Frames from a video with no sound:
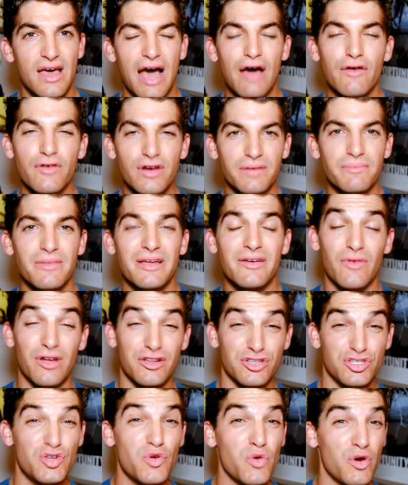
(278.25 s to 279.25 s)
I would recommend
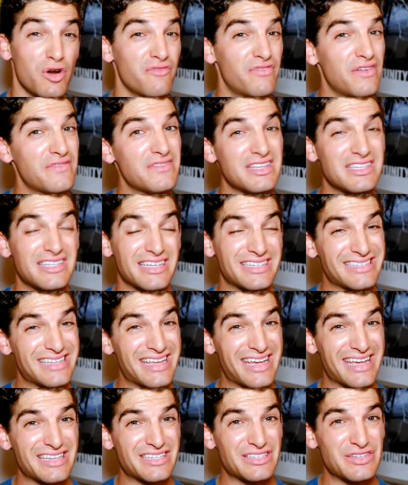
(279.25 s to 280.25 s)
around 256
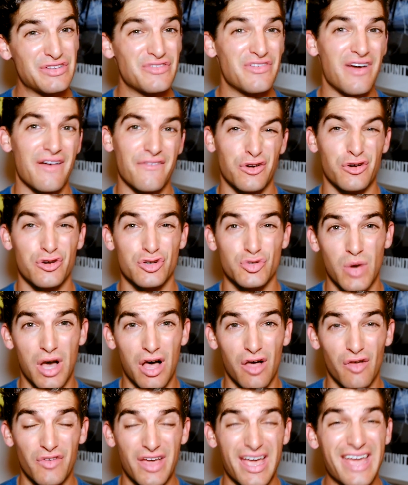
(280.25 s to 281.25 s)
gigs to
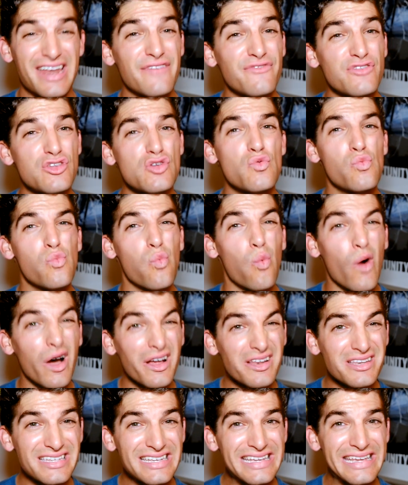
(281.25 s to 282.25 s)
512. And if you
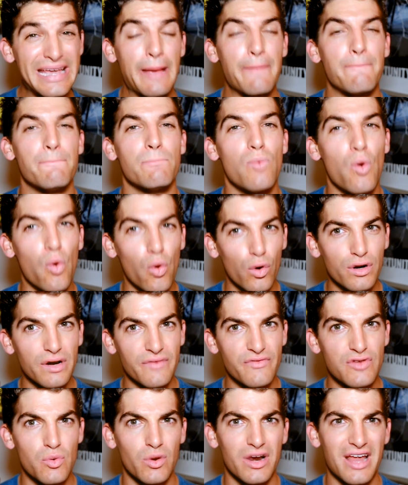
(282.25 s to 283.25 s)
want to get more,
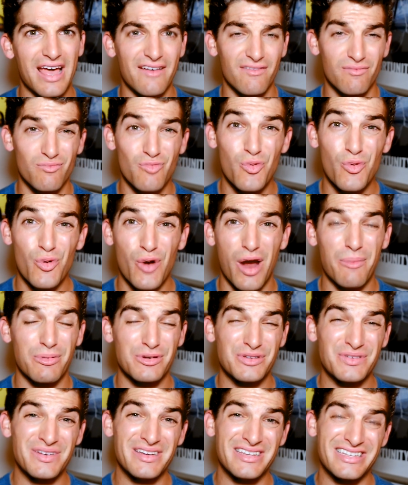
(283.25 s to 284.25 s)
if you want to have more
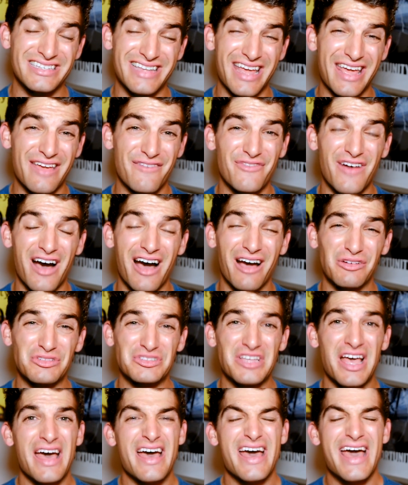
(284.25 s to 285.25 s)
opportunity to save
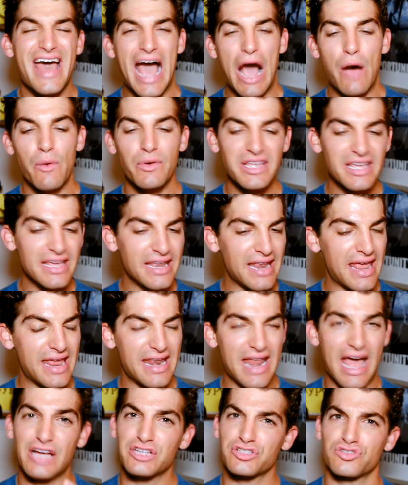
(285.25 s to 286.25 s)
files, I would get
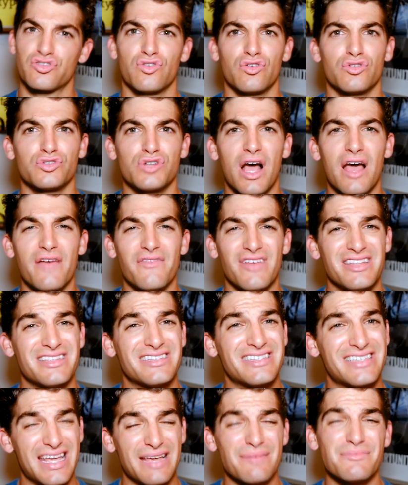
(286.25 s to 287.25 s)
an external drive and
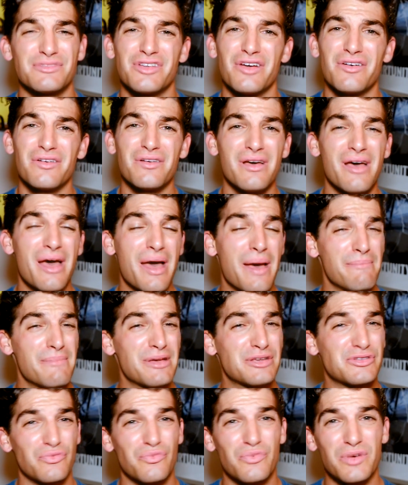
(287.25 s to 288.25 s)
Samsung
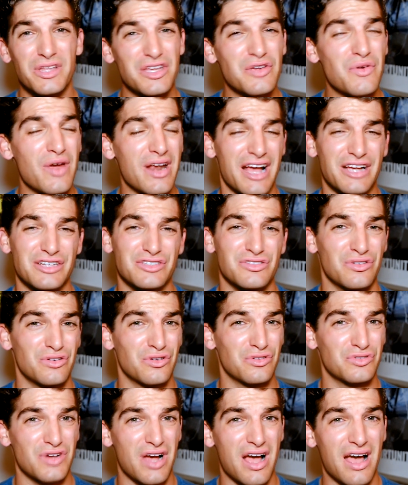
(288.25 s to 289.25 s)
makes really great
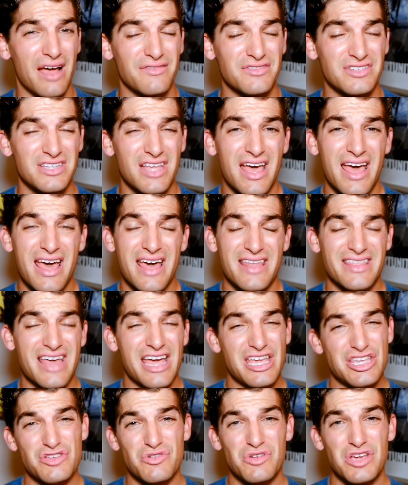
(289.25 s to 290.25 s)
external drives
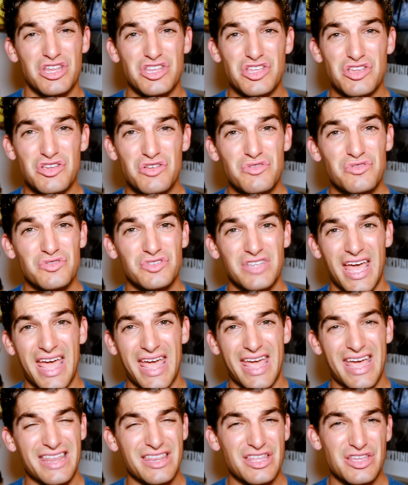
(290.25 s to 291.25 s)
that you can use
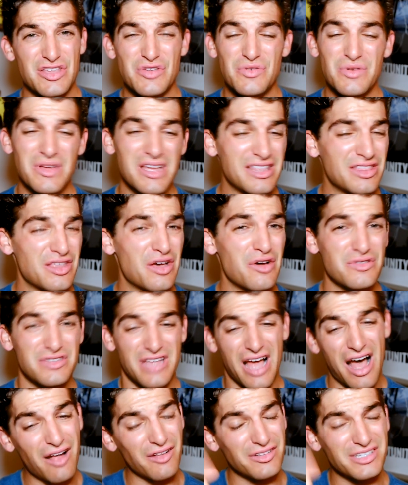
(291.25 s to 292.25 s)
and you can get those.
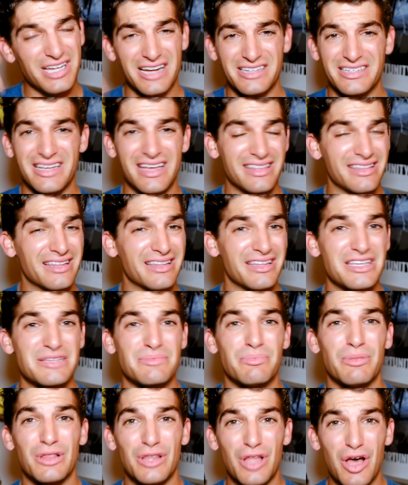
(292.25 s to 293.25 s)
I'll attach that in the links
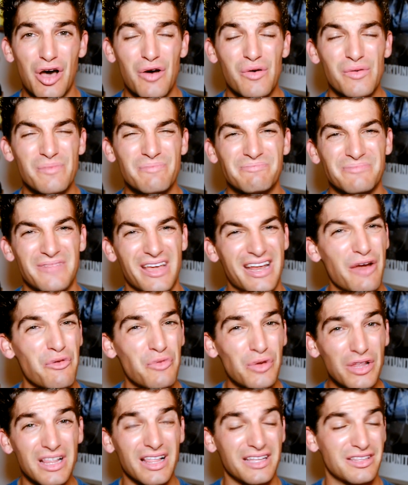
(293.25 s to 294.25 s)
below. And I
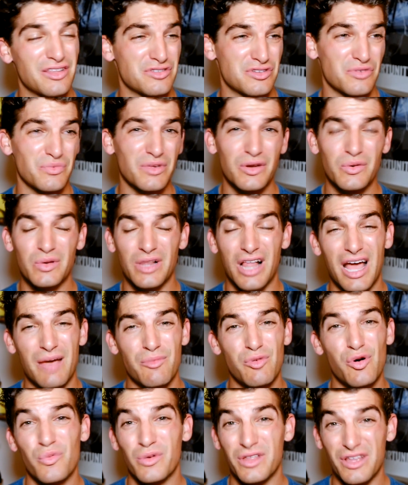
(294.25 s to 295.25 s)
really like those. They're really
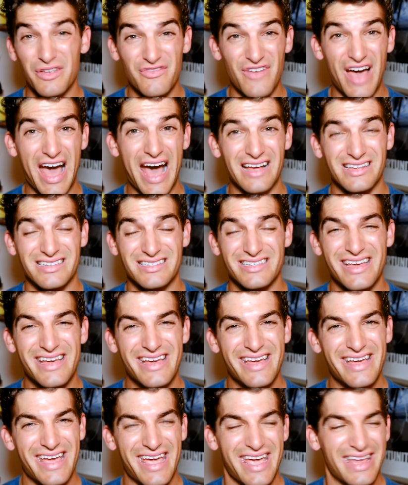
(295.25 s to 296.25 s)
reliable, really fast,
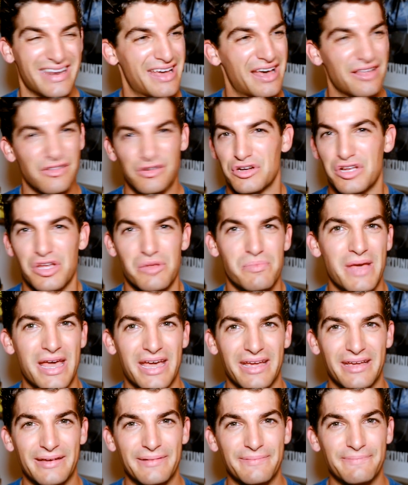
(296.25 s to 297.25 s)
and uh, they're a good
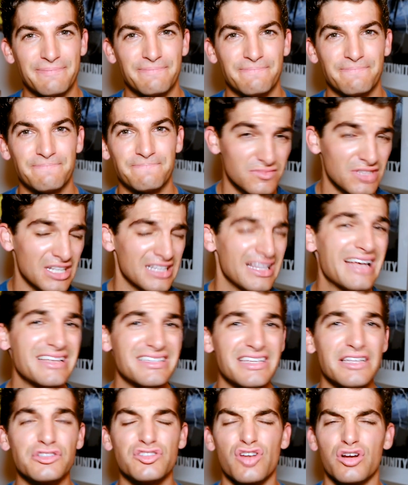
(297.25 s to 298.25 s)
pick.
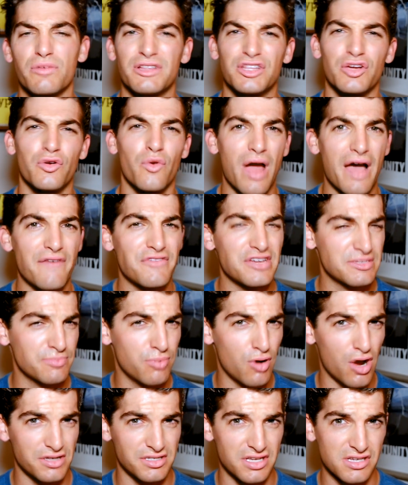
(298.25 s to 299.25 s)
Lastly, let's talk about the graphics
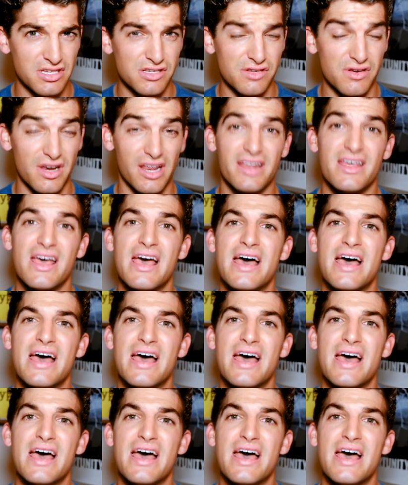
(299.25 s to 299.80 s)
processing unit.